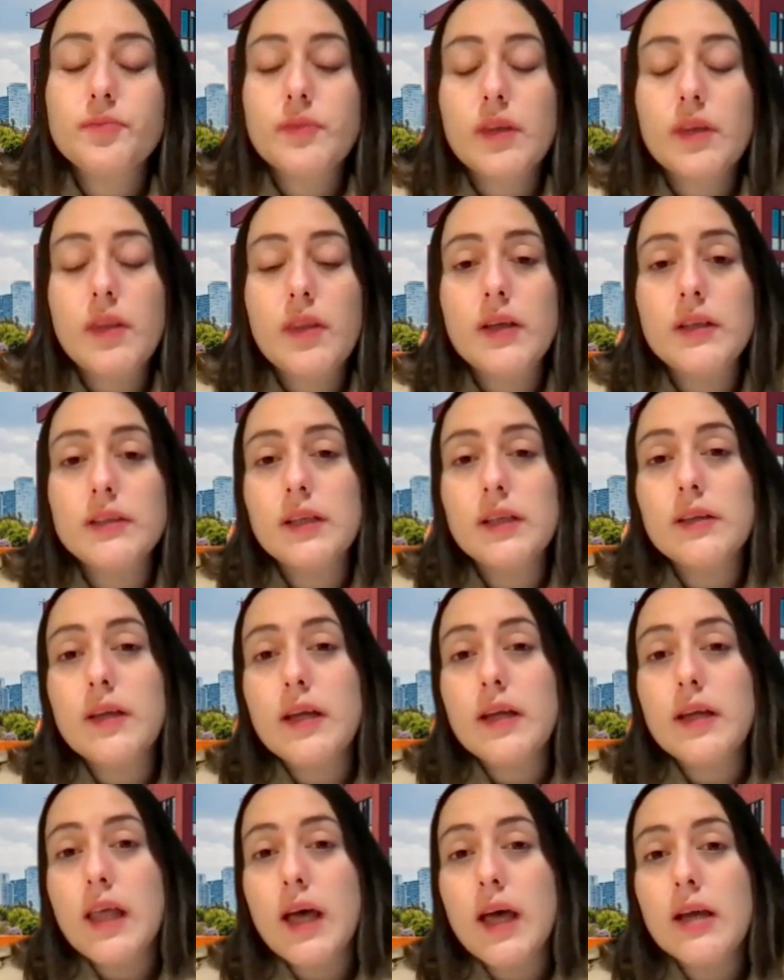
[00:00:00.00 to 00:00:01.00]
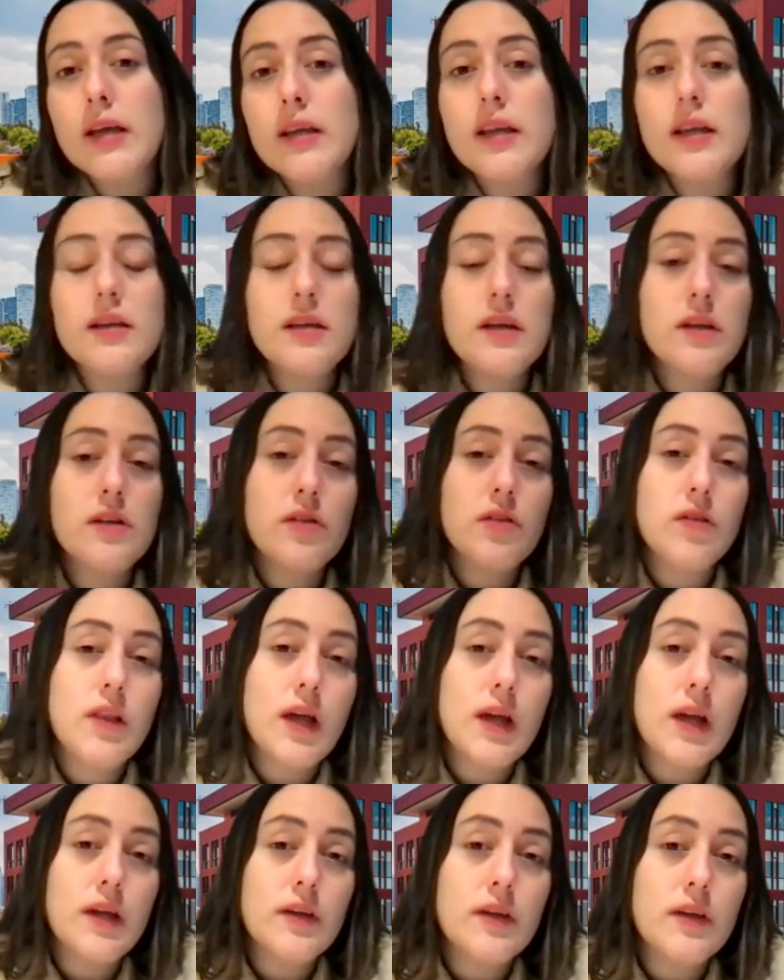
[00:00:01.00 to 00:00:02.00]
things that they like, that they don't
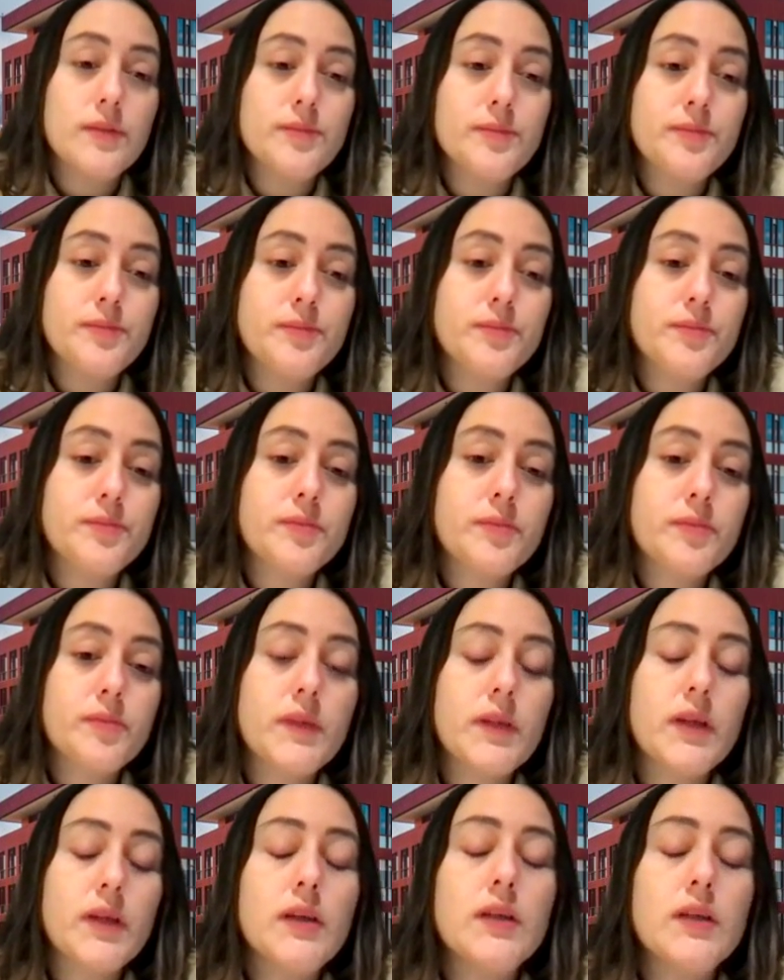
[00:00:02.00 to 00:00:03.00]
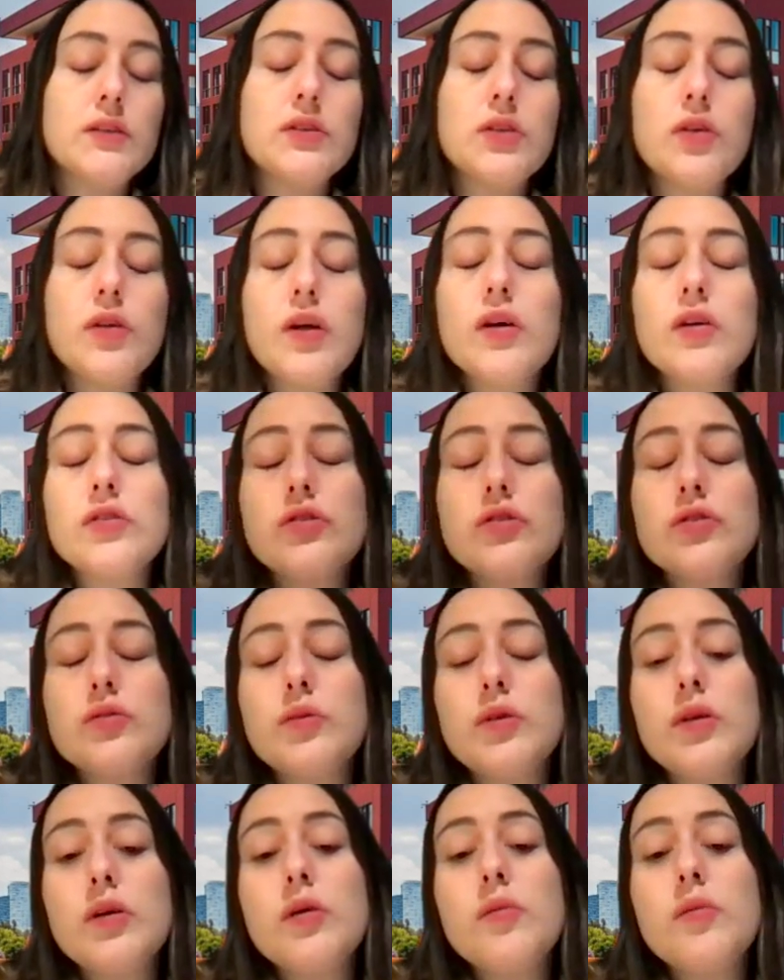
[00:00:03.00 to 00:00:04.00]
like. So the consumer